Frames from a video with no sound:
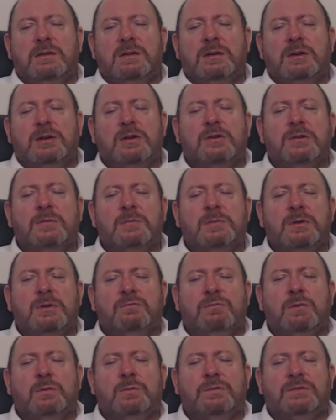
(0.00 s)
it can only be
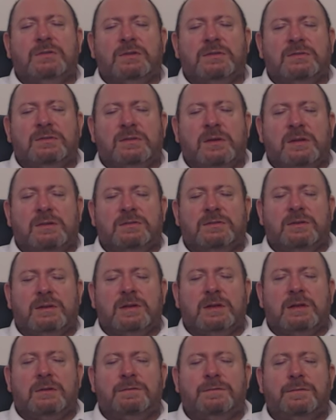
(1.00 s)
a real success
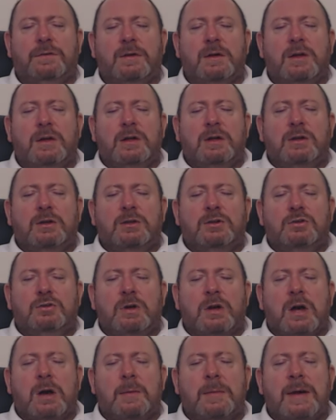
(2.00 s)
if
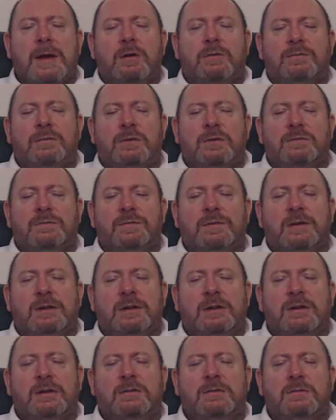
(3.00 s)
you come out of it
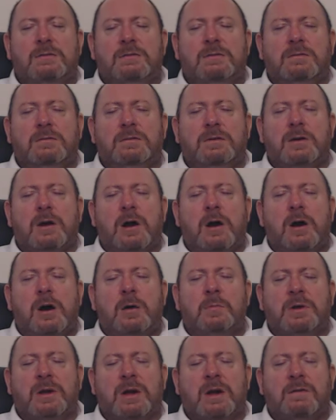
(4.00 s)
feeling
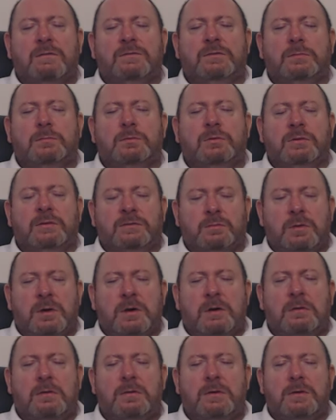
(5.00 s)
calm and comfortable as
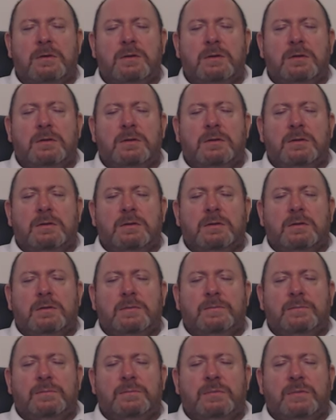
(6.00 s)
well
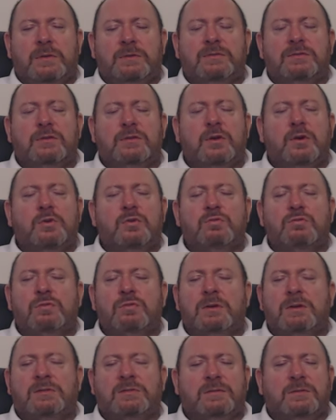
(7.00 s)
there's no
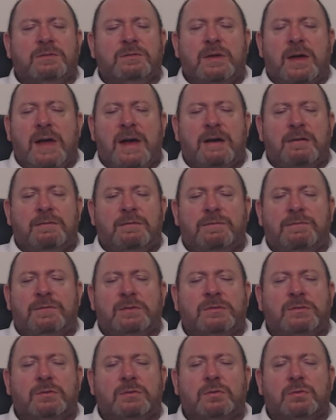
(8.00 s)
reason to have
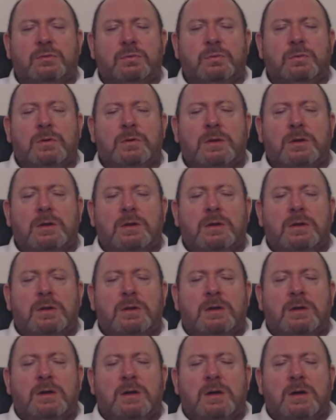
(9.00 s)
physical
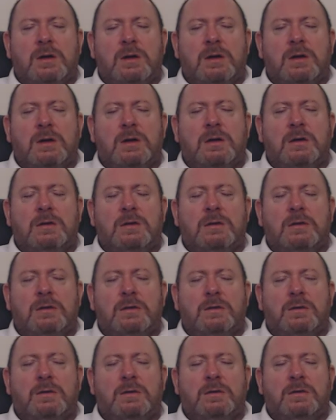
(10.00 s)
uh,
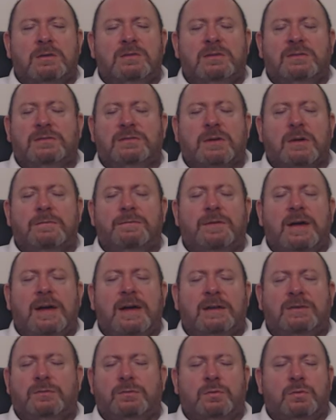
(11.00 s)
discomfort
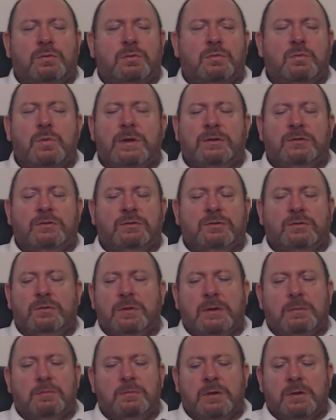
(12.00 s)
at all when you
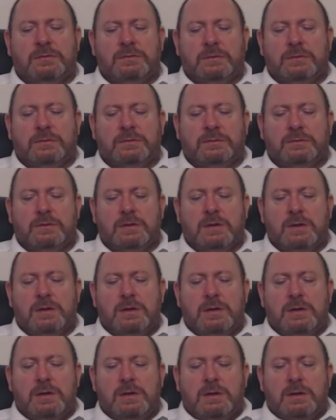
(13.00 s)
do hypnosis
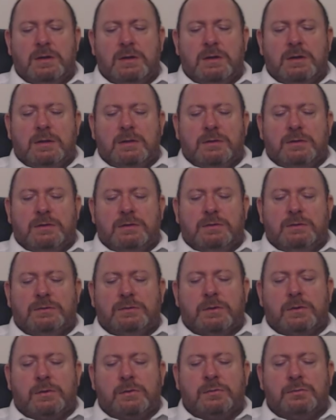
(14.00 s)

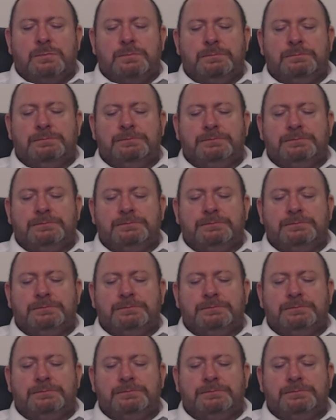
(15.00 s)
so